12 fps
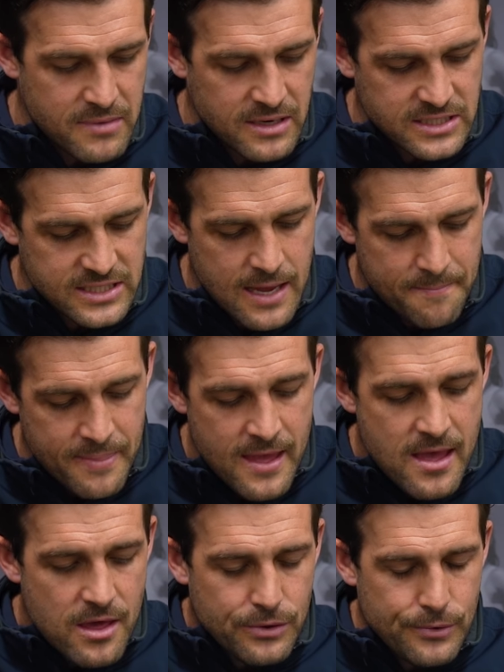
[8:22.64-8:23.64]
mid-step
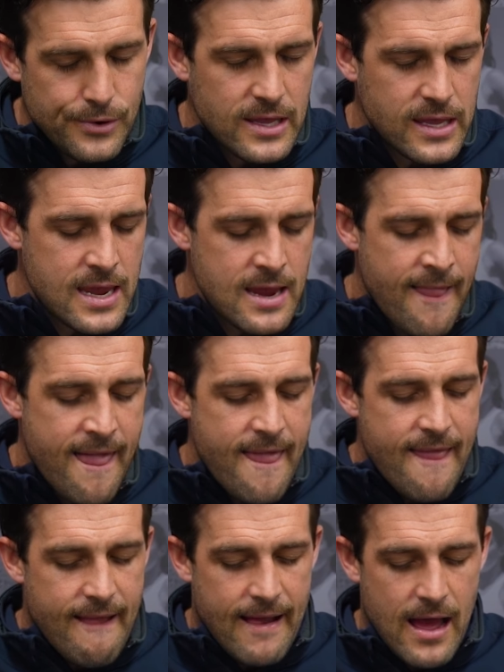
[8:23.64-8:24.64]
through here.
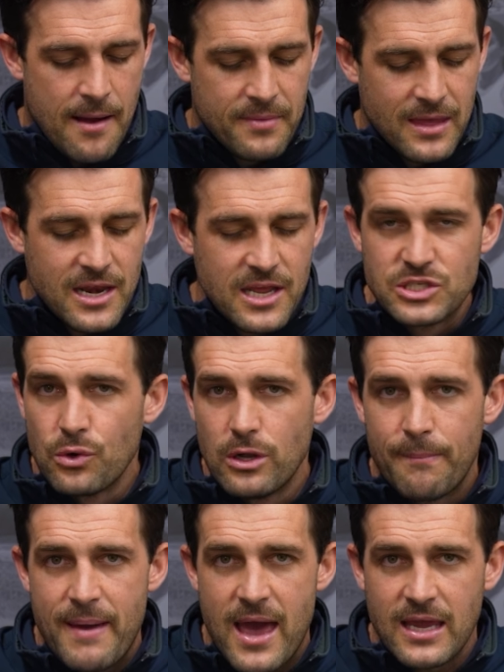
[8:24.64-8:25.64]
It is all
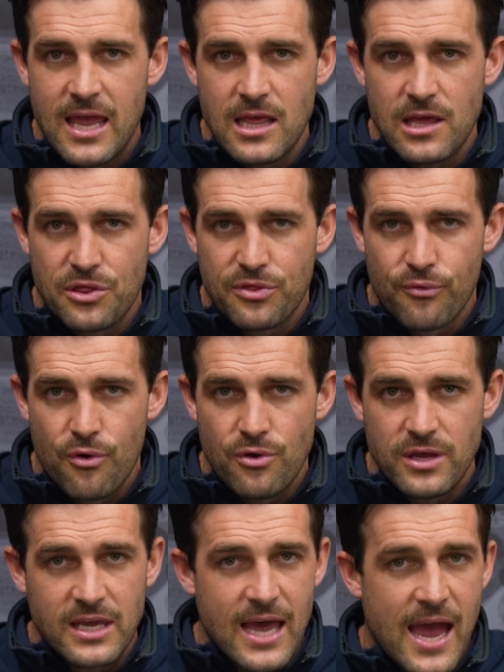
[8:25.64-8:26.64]
about getting you through
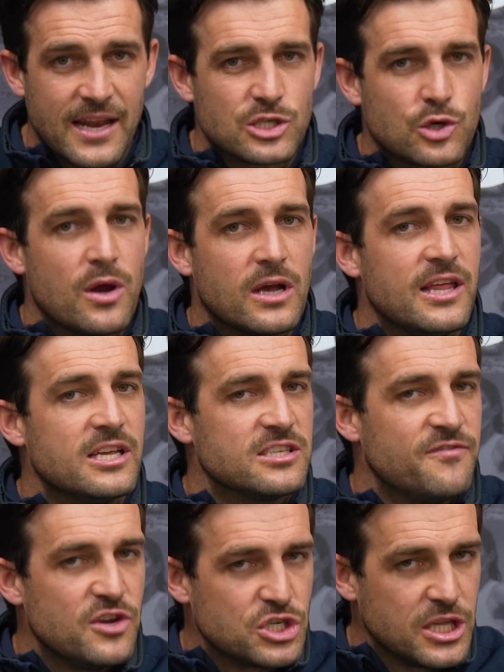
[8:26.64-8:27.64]
your gait as quickly and as
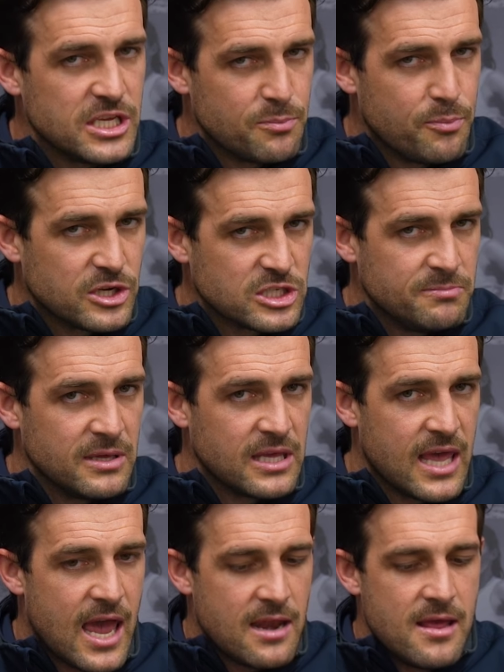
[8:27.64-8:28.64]
efficiently as you possibly
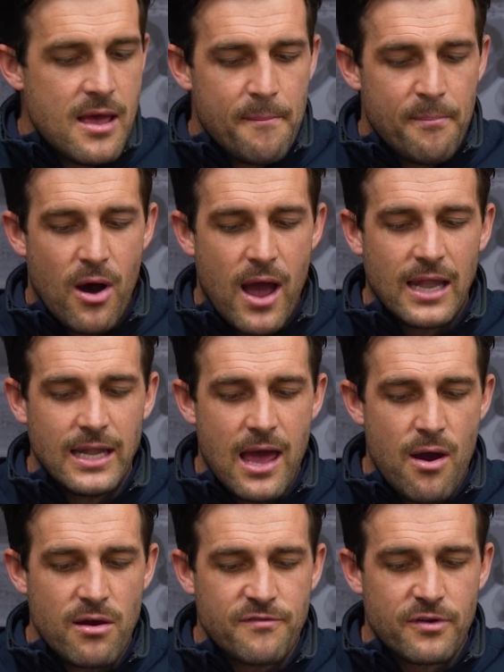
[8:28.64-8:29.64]
can by
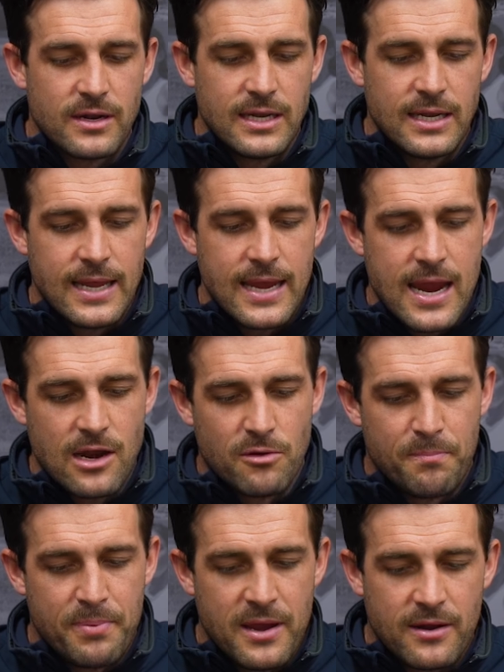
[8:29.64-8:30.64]
allowing for a little
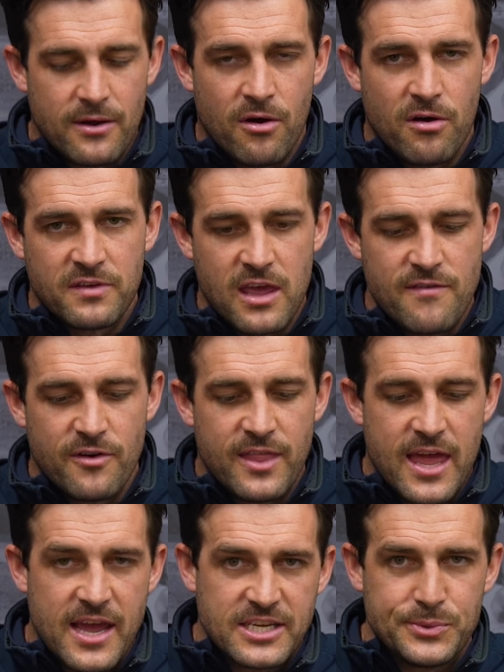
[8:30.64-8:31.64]
bit of give on
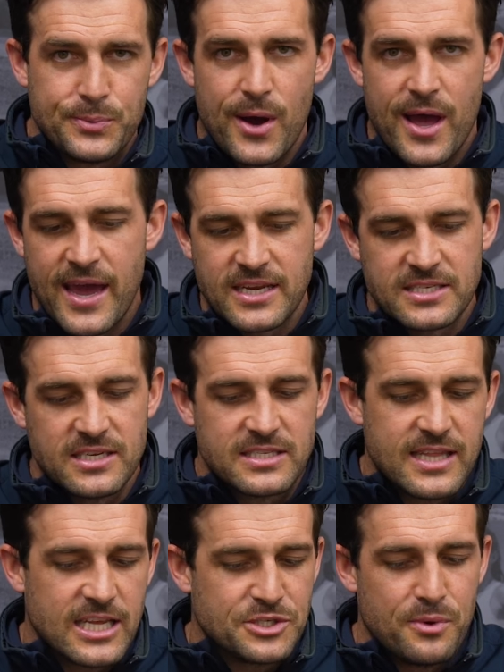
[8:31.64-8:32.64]
the X and Y axis.
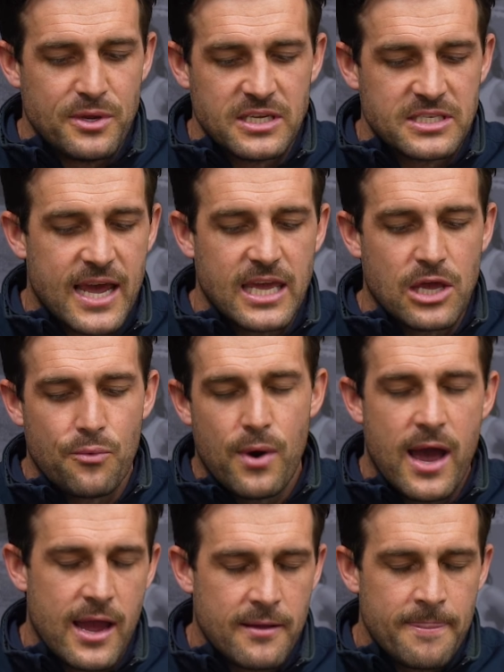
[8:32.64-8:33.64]
That's when you take
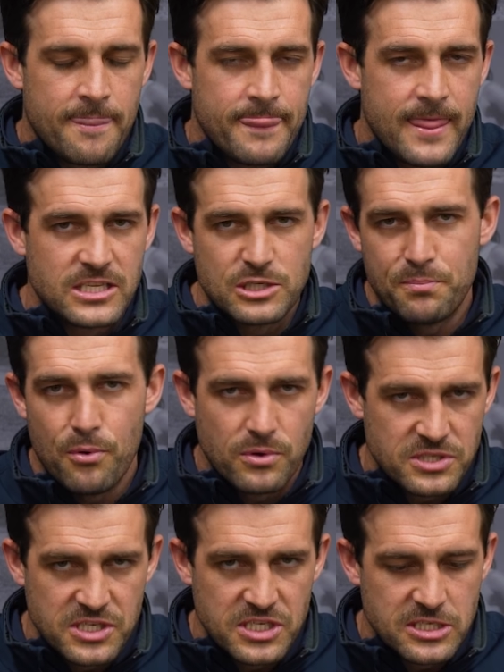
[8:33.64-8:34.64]
away that
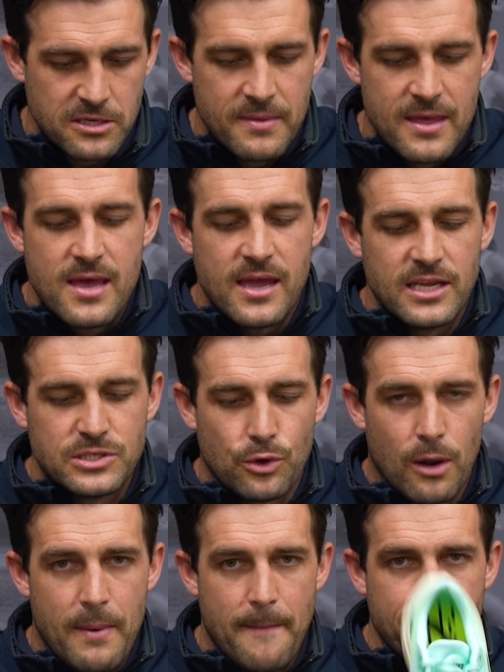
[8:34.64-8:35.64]
support system. It's
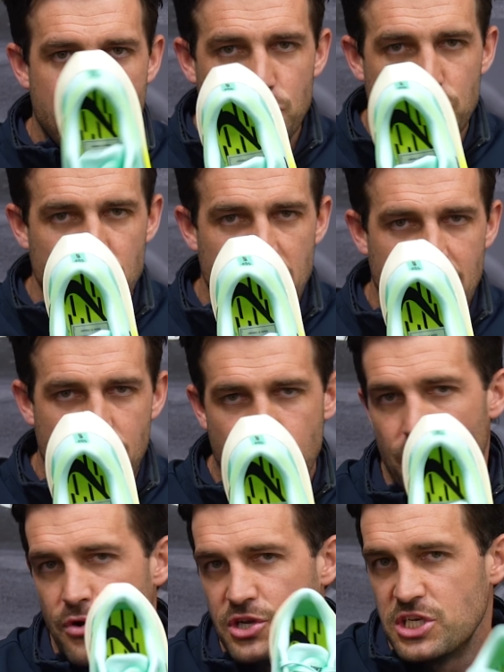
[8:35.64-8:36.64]
all about pushing you
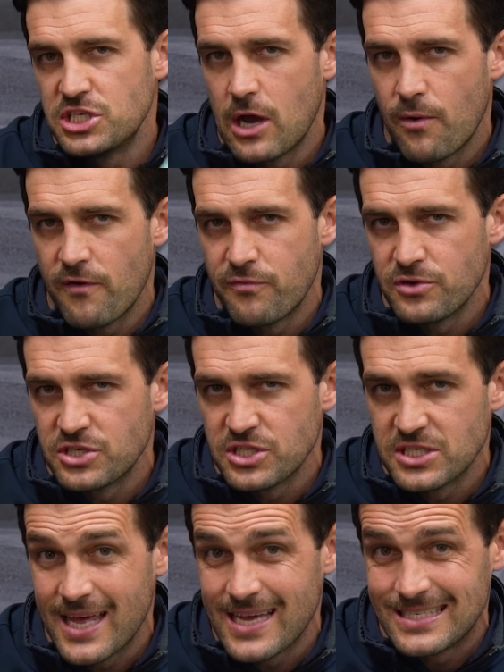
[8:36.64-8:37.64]
through to your toe off, which
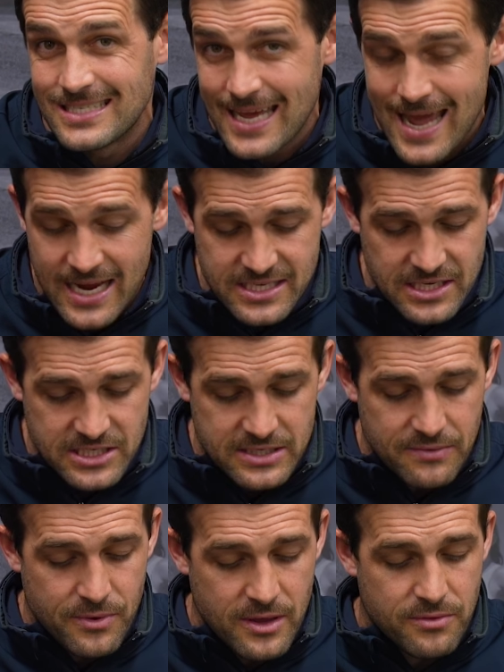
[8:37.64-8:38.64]
is that Z axis
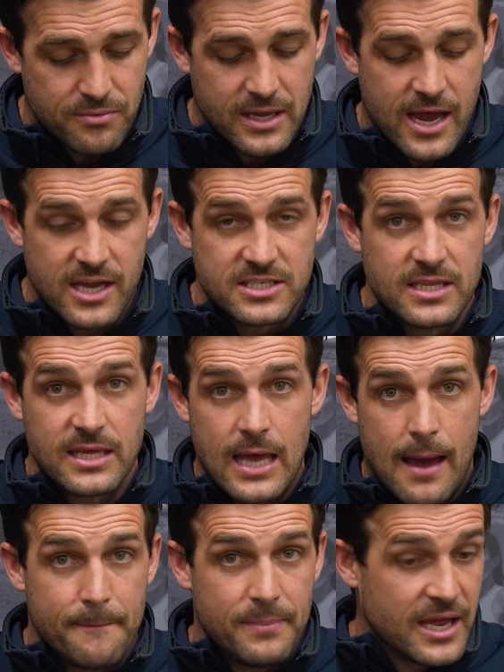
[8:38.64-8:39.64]
with regards to the
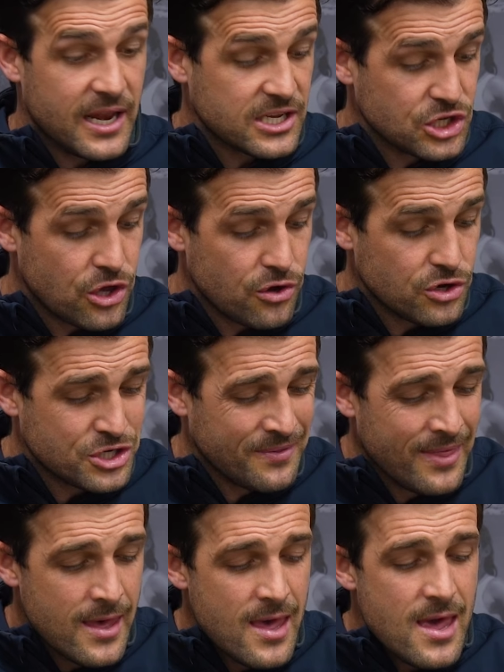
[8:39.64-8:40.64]
carbon plate
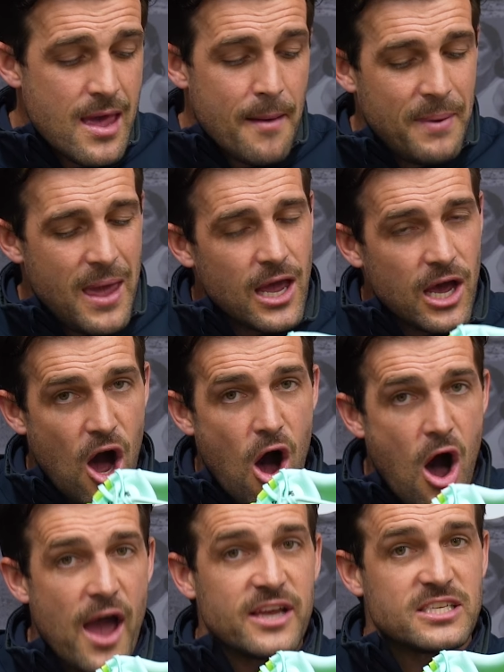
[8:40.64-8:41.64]
execution. Being a
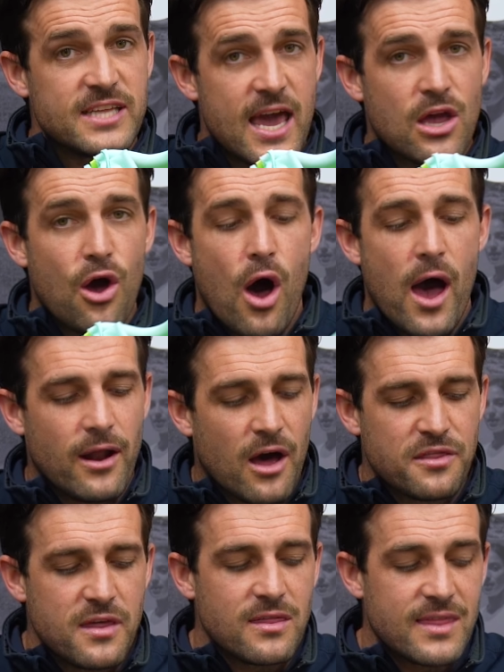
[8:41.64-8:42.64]
higher stack height, I
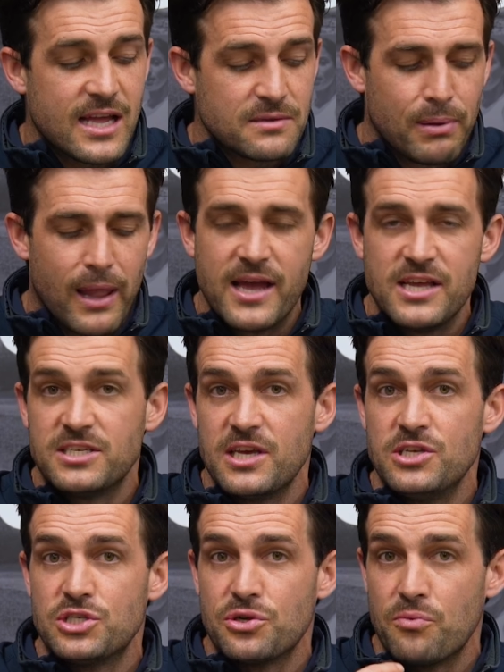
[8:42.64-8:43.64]
think that plays
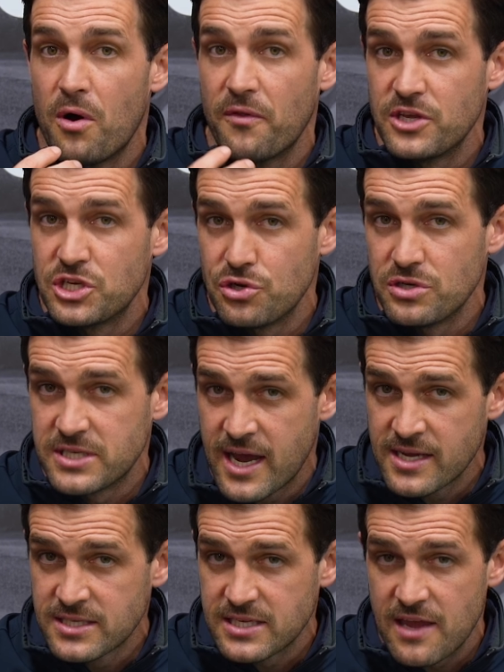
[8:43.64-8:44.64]
into what this shoe
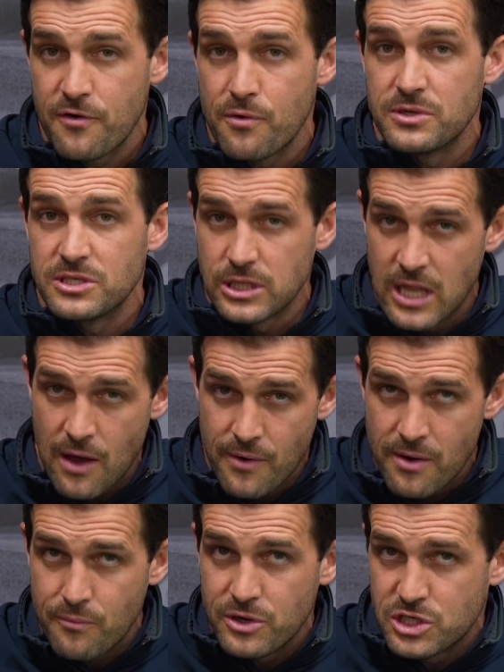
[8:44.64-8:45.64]
does. If it was
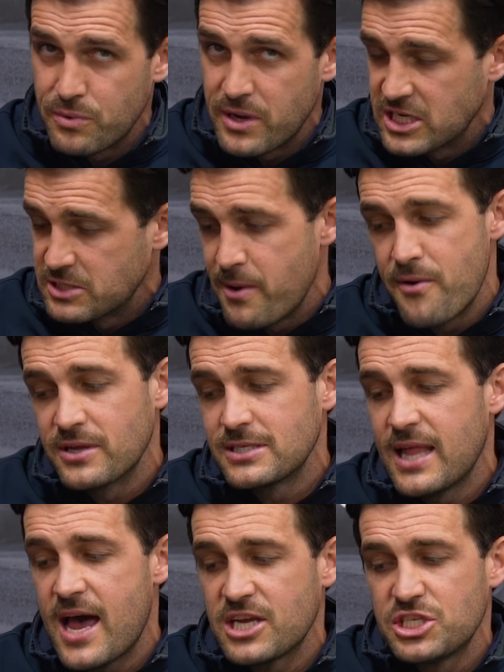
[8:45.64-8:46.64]
lower, which we experienced
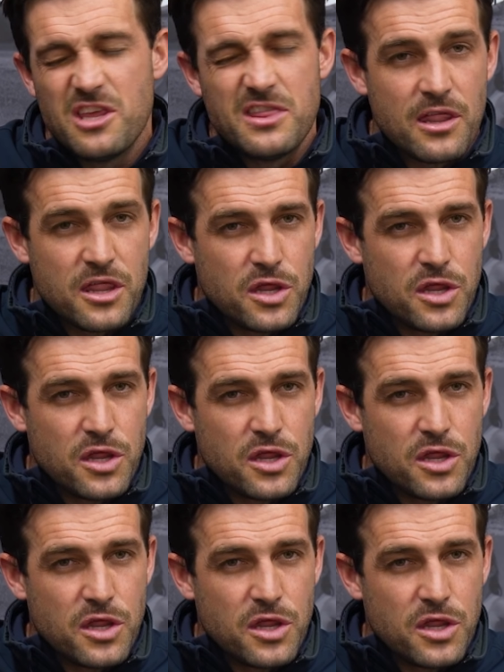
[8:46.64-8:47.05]
last year, in that